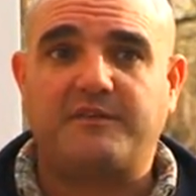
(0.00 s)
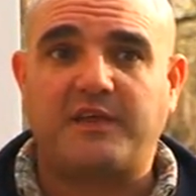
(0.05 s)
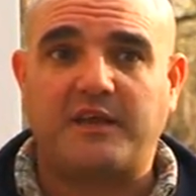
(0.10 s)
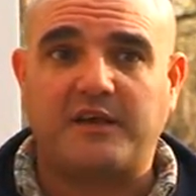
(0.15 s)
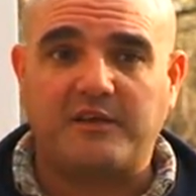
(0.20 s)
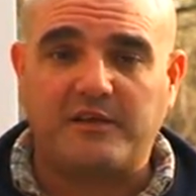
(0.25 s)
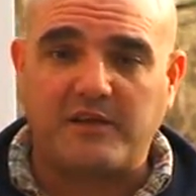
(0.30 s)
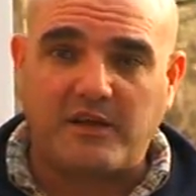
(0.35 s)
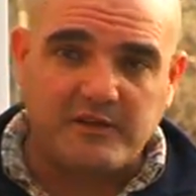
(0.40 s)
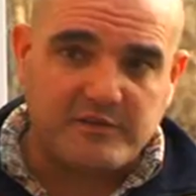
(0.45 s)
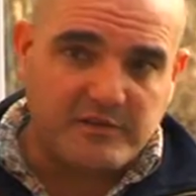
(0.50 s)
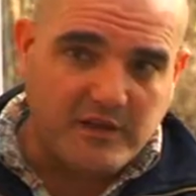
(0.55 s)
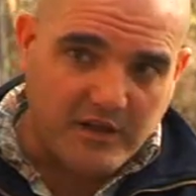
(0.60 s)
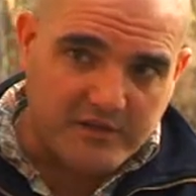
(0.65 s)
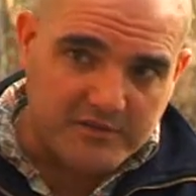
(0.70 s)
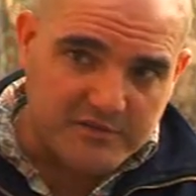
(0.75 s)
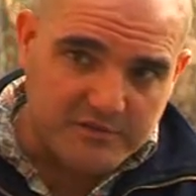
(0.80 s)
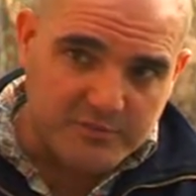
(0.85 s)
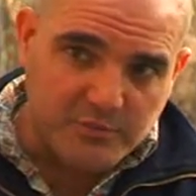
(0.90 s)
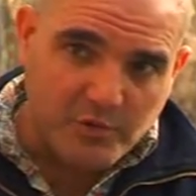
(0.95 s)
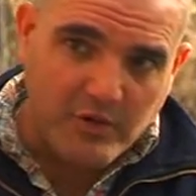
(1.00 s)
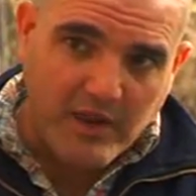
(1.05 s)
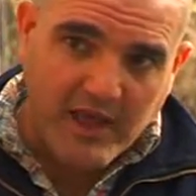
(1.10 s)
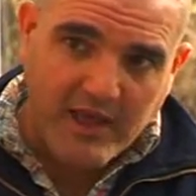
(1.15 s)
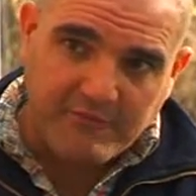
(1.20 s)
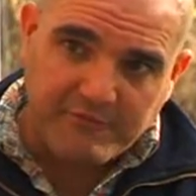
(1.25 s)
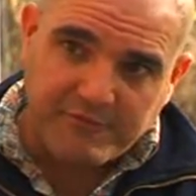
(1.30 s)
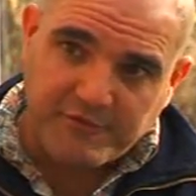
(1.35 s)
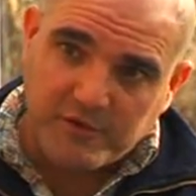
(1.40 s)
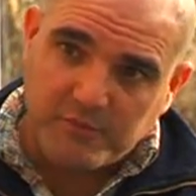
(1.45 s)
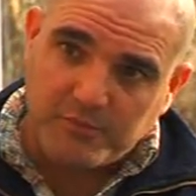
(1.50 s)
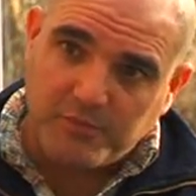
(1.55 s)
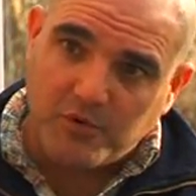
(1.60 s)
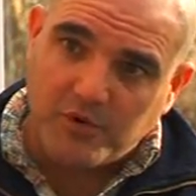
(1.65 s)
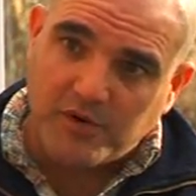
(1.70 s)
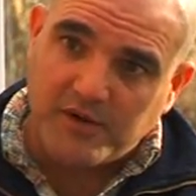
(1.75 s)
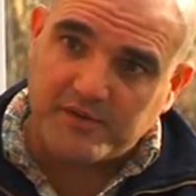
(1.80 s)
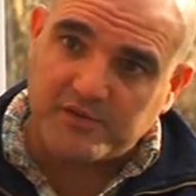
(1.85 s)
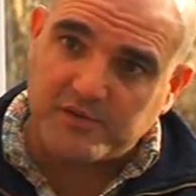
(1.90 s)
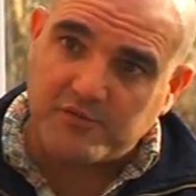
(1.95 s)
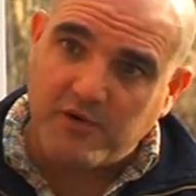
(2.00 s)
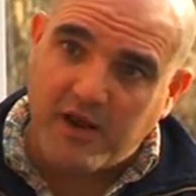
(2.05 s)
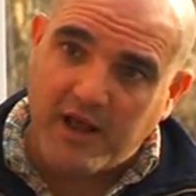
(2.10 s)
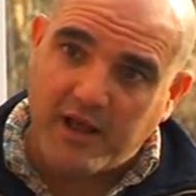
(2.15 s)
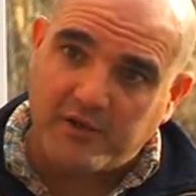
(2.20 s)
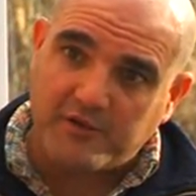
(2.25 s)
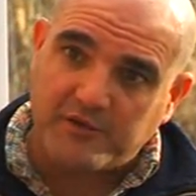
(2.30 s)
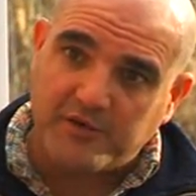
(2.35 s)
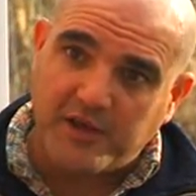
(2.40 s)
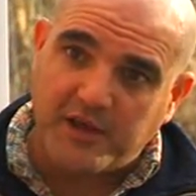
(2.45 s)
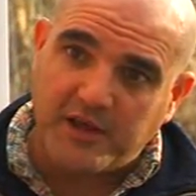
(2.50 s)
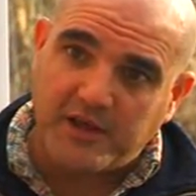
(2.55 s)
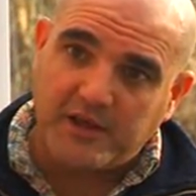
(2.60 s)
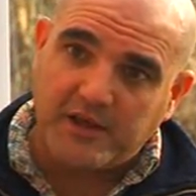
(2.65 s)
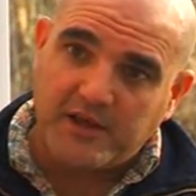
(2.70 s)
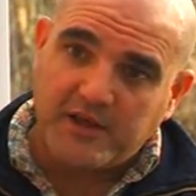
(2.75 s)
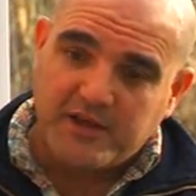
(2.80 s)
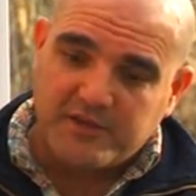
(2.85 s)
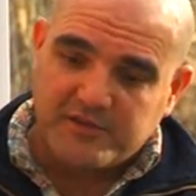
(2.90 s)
Then a small handful of boilies around it.